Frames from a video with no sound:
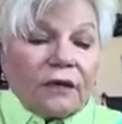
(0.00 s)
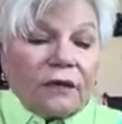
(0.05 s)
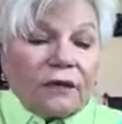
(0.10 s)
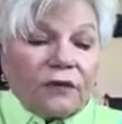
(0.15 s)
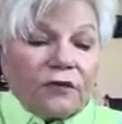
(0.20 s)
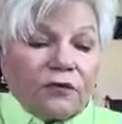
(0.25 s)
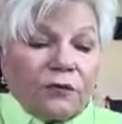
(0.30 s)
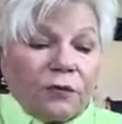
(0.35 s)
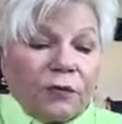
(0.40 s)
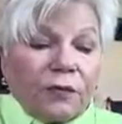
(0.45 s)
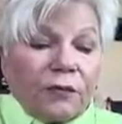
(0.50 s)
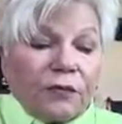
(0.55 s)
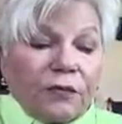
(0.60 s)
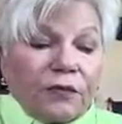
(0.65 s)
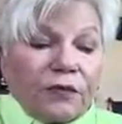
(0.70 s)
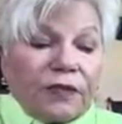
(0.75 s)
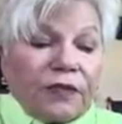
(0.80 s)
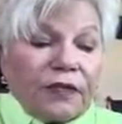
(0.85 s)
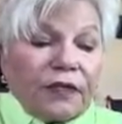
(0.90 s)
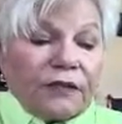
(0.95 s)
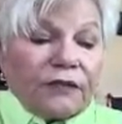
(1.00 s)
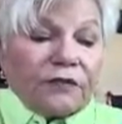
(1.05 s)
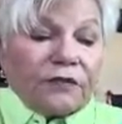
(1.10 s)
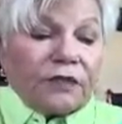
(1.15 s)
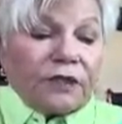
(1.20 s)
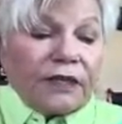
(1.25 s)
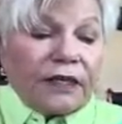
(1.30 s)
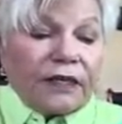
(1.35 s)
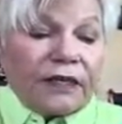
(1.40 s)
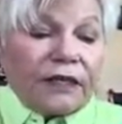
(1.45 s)
do you remember the other
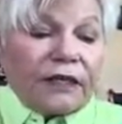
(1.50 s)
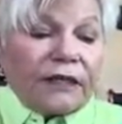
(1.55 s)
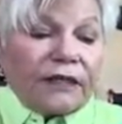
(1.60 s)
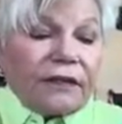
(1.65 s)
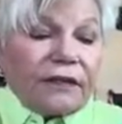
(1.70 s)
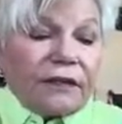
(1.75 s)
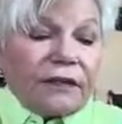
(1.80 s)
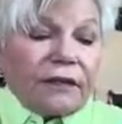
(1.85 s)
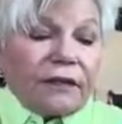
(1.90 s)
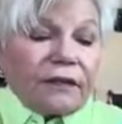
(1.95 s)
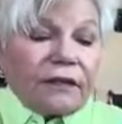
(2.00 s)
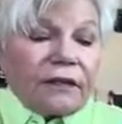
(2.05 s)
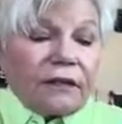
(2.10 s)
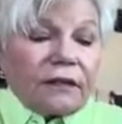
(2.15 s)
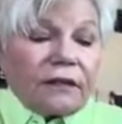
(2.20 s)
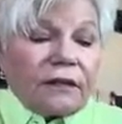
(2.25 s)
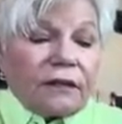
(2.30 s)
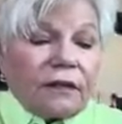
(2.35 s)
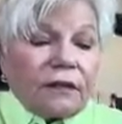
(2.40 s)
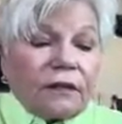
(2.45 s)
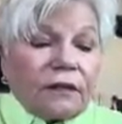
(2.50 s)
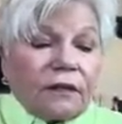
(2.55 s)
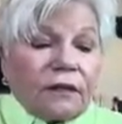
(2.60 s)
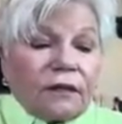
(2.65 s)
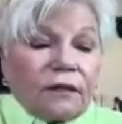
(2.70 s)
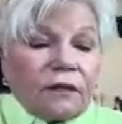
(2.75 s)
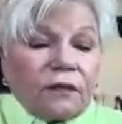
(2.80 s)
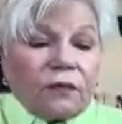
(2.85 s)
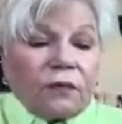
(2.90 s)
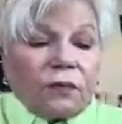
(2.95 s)
day
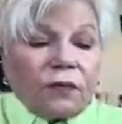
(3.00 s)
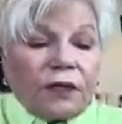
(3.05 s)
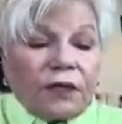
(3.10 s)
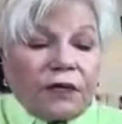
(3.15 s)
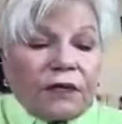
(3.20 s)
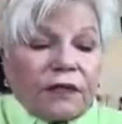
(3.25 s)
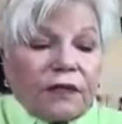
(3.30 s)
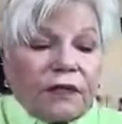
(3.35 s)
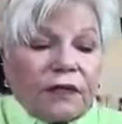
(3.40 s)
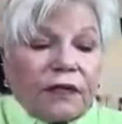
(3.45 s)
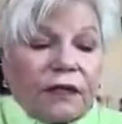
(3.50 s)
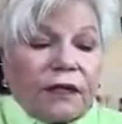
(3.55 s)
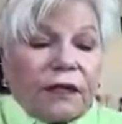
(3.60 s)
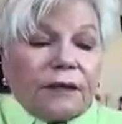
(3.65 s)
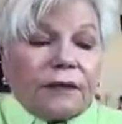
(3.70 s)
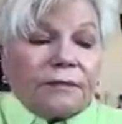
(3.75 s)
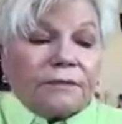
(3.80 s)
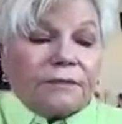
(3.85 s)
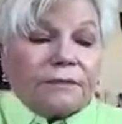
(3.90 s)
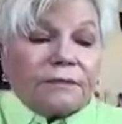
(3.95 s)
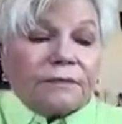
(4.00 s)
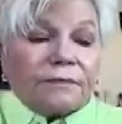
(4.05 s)
when I